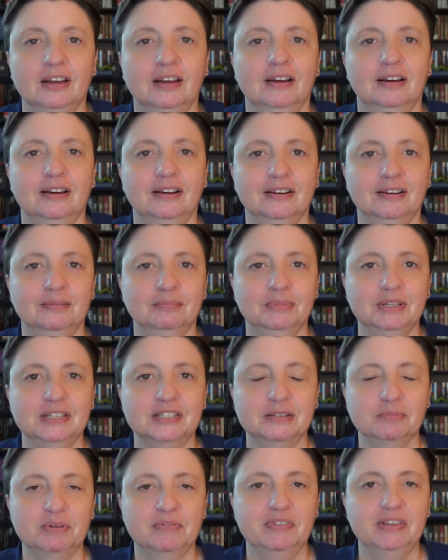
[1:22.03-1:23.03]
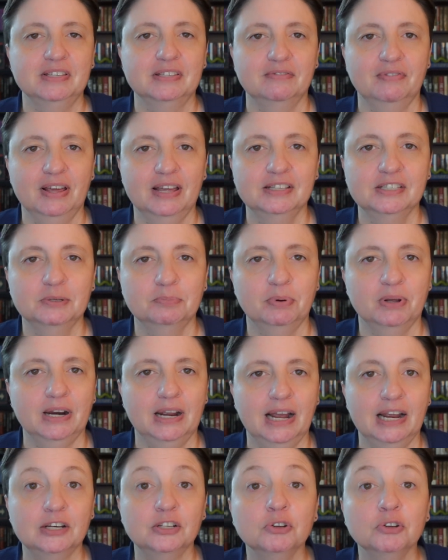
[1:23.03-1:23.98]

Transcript: um, in some of these events, but I, I,